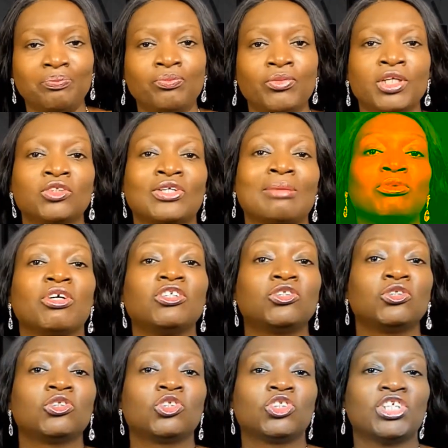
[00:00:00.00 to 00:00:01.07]
So I'm going
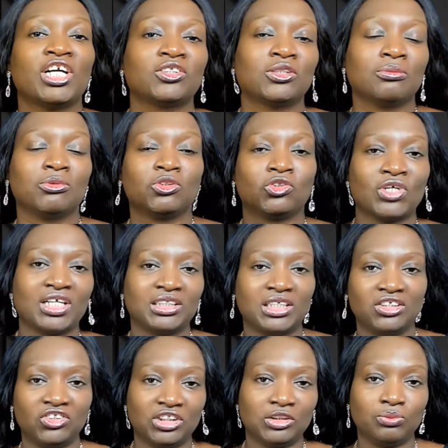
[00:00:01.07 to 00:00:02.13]
to share some
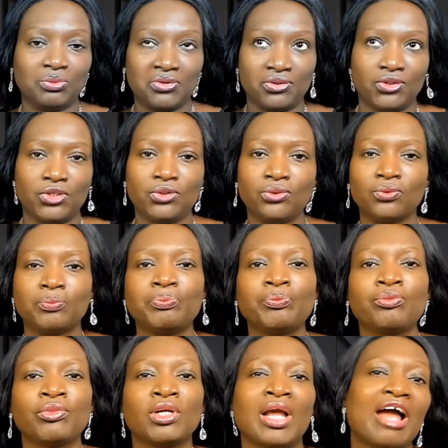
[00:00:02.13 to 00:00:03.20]
strategies with you.
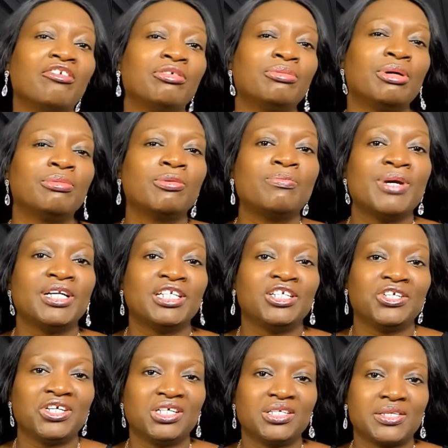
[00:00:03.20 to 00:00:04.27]
I remember many
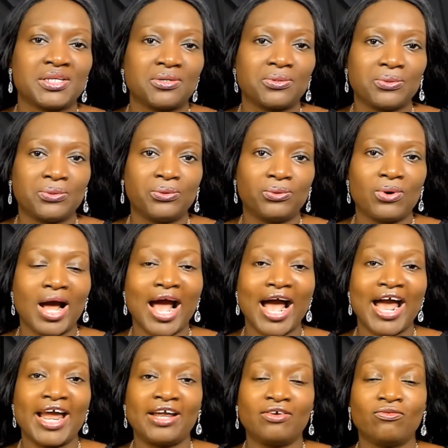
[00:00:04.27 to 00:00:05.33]
years ago,
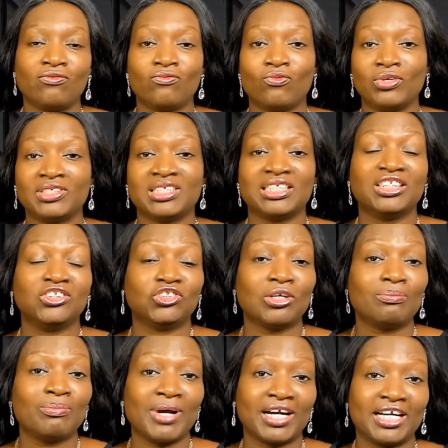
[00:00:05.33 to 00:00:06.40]
I was in the
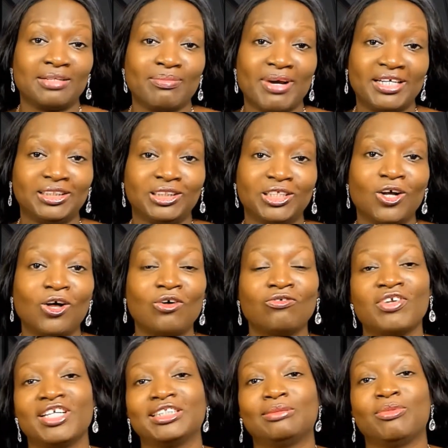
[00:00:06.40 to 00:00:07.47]
job market myself,
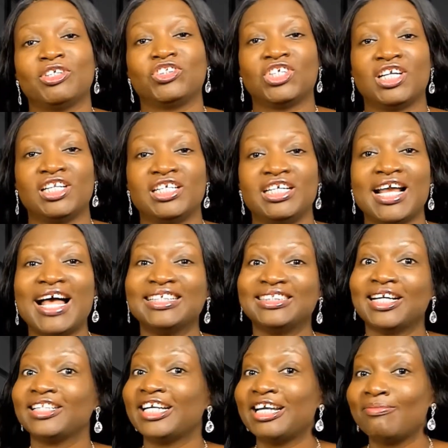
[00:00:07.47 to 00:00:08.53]
especially as
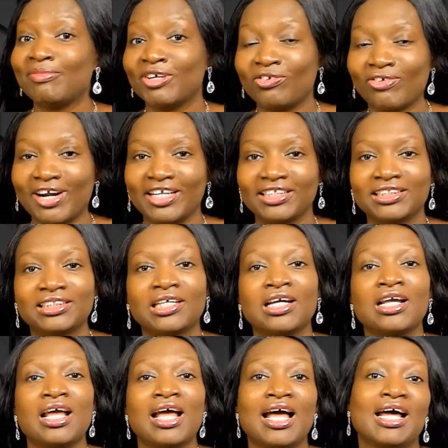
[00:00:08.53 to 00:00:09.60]
an immigrant,
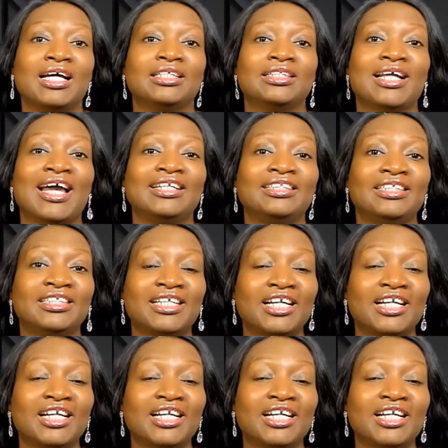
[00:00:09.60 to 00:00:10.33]
and I needed